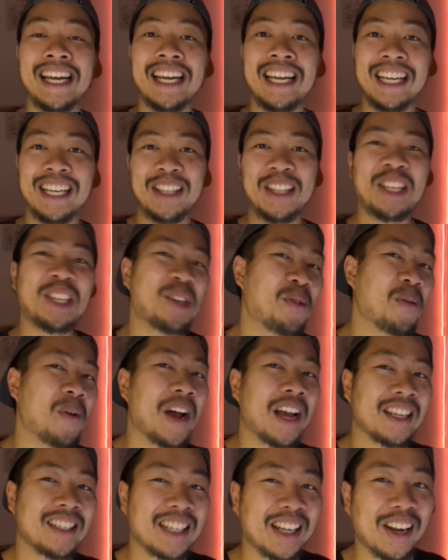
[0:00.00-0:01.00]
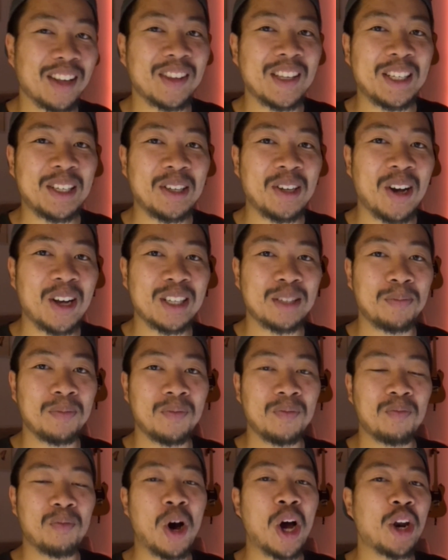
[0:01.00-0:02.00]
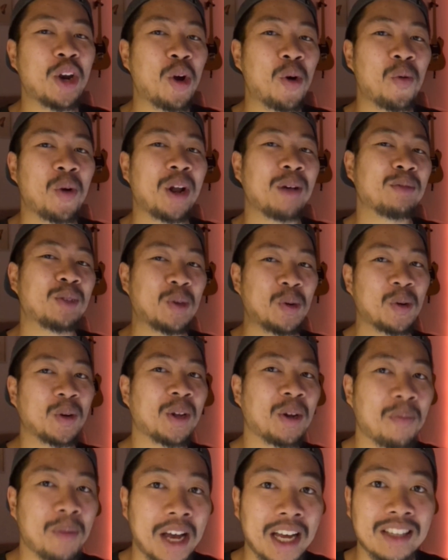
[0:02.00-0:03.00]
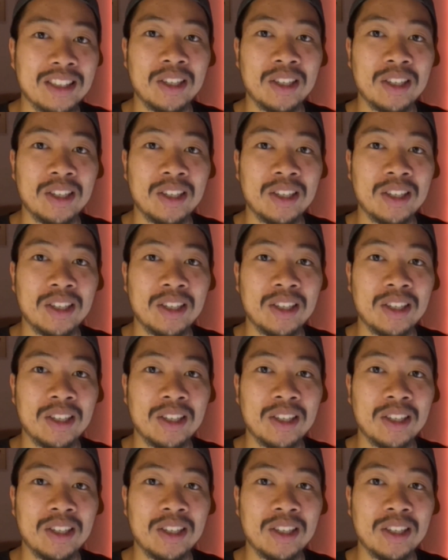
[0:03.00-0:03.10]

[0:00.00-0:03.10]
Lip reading: in the US, and I think you guys might know what I'm talking about.